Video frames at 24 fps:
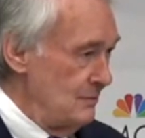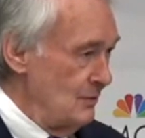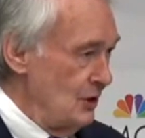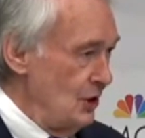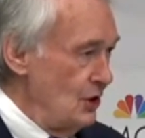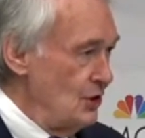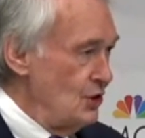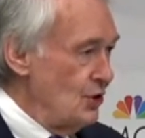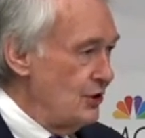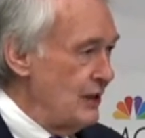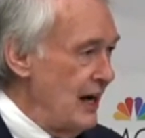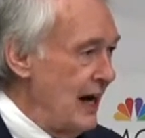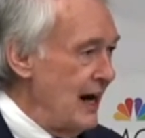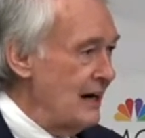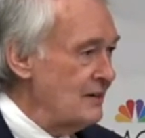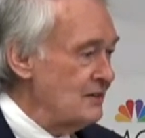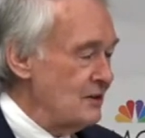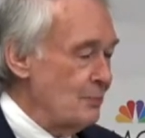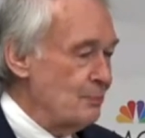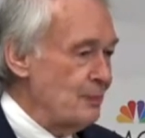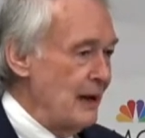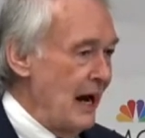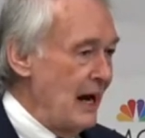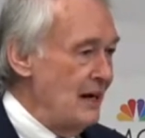You can't
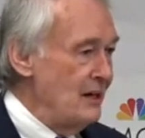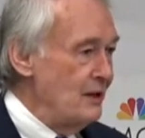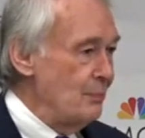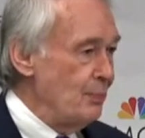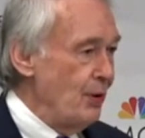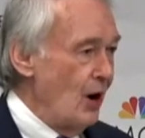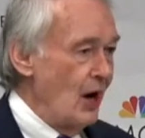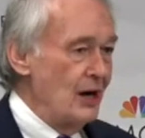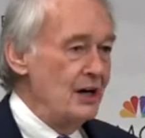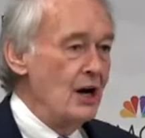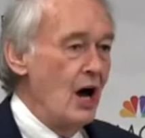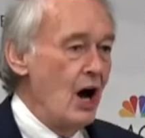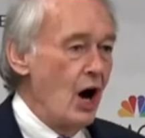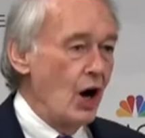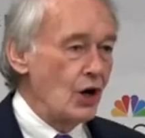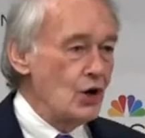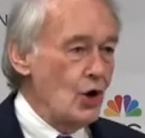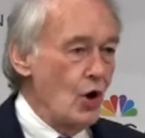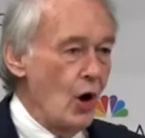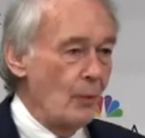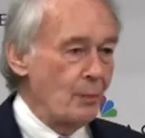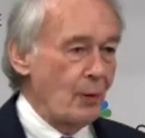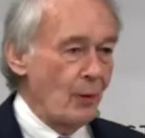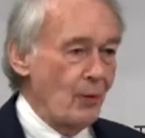depend upon a
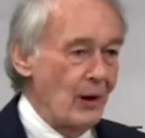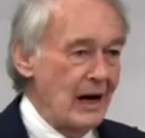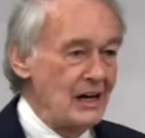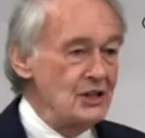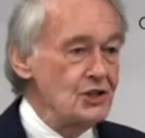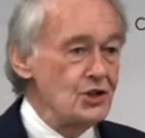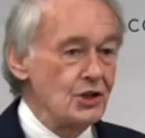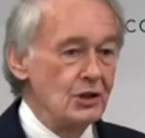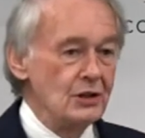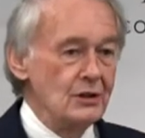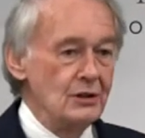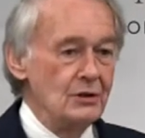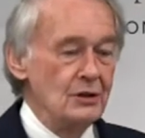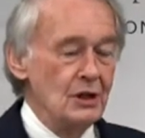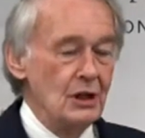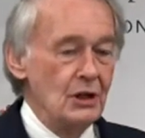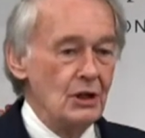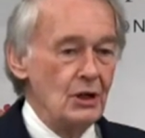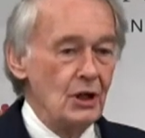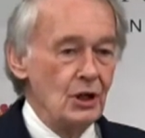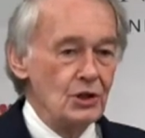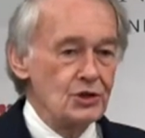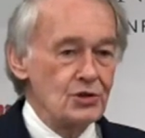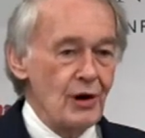corporation
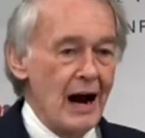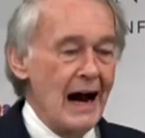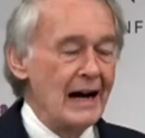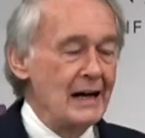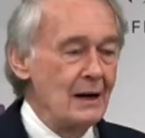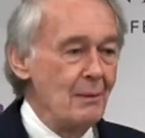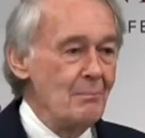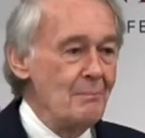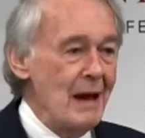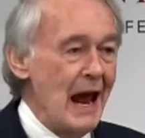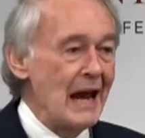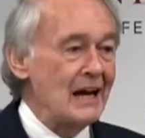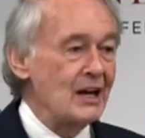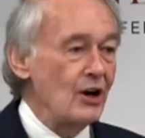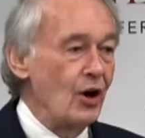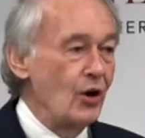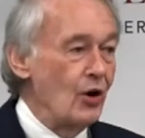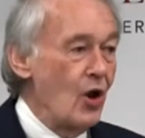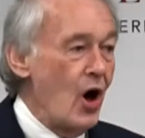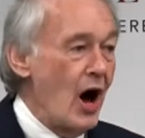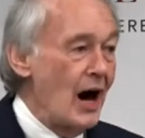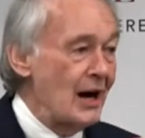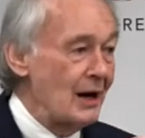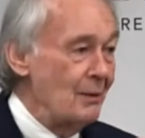trying to make a
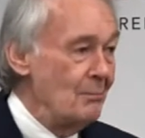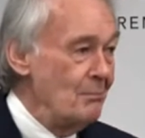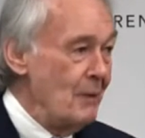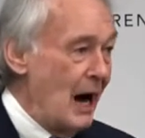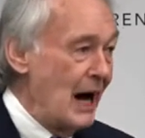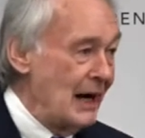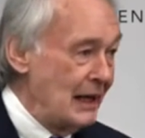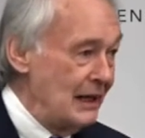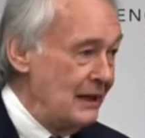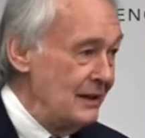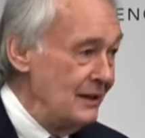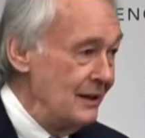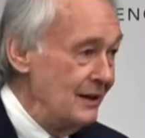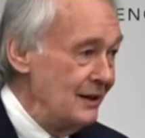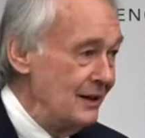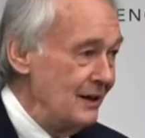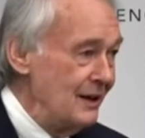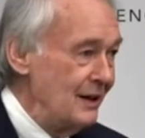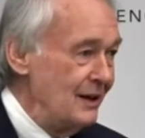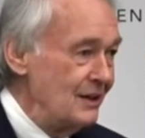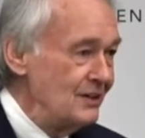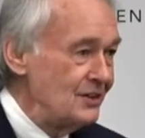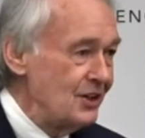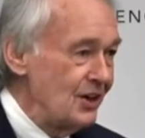lot of money
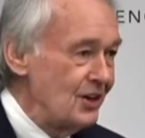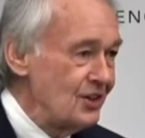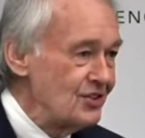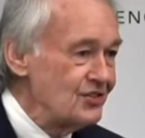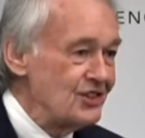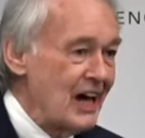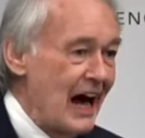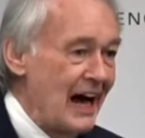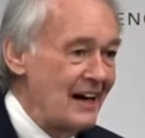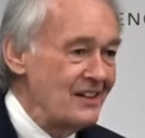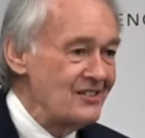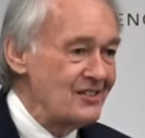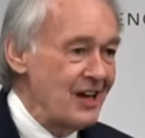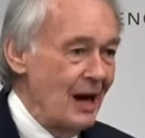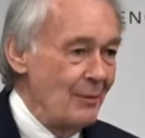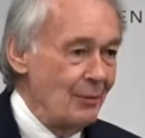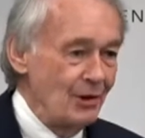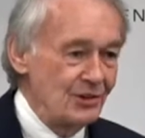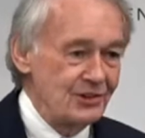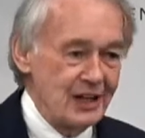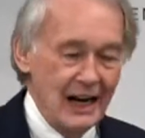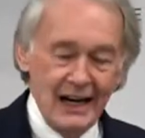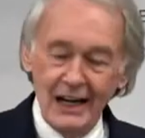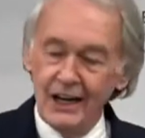to decide
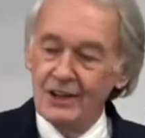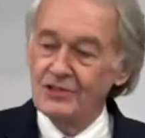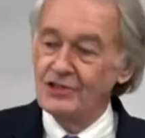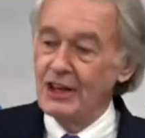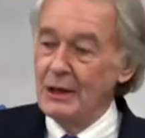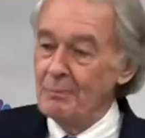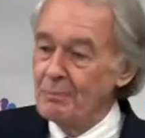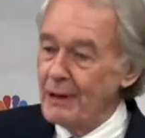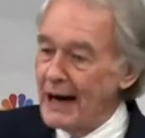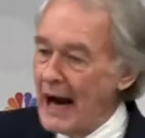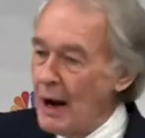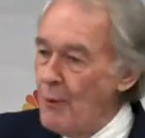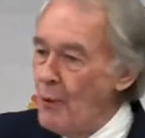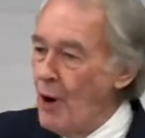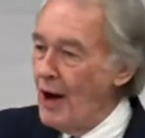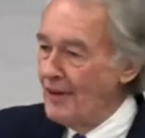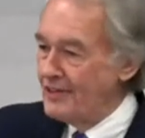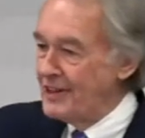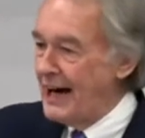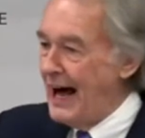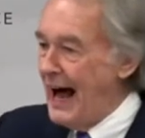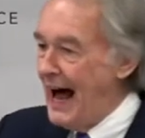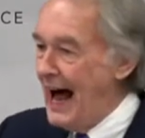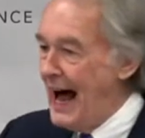simultaneously, but I want
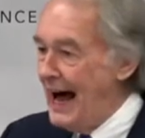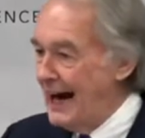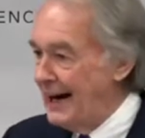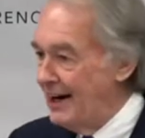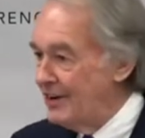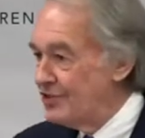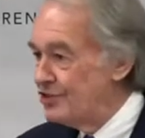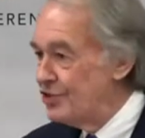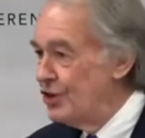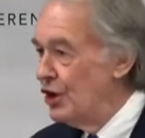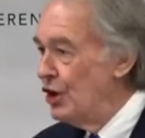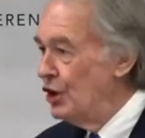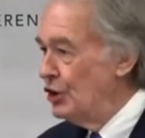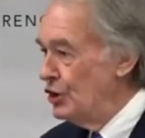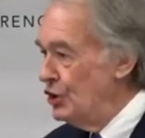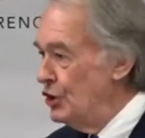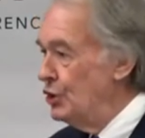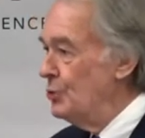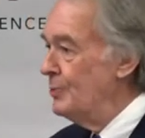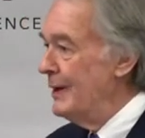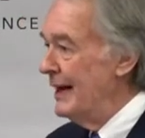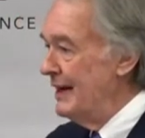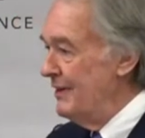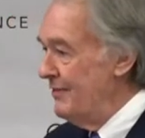the highest
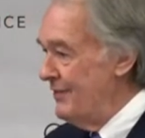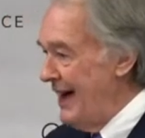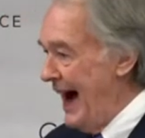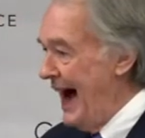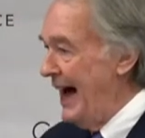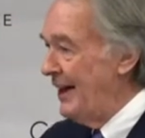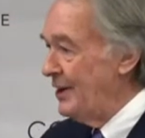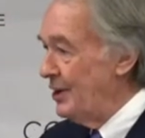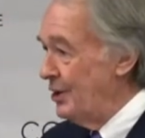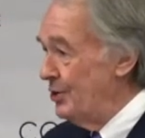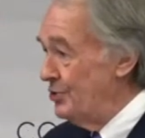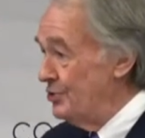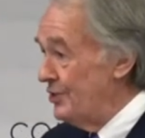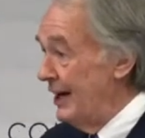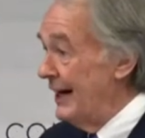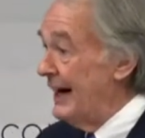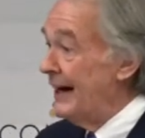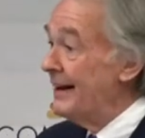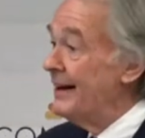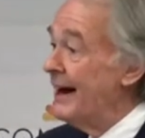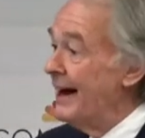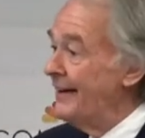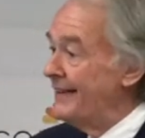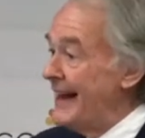human values in
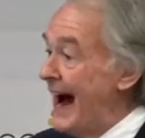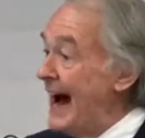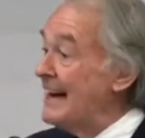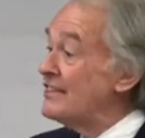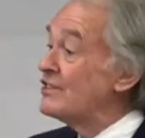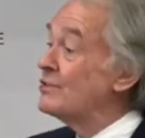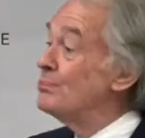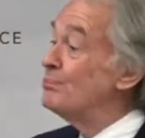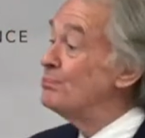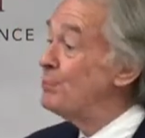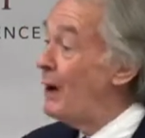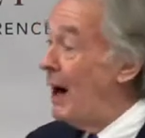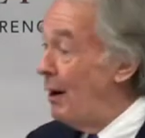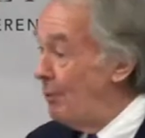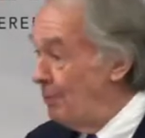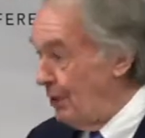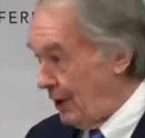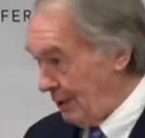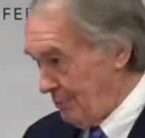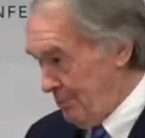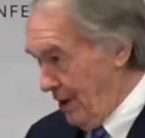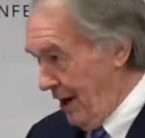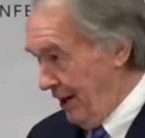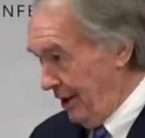it. That's
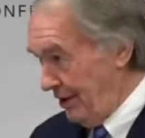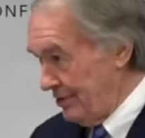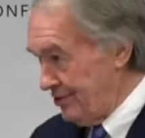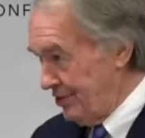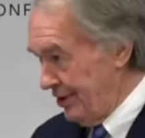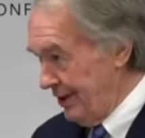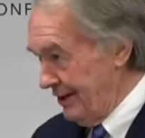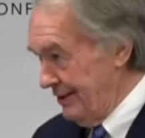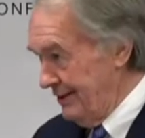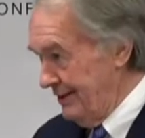public policy.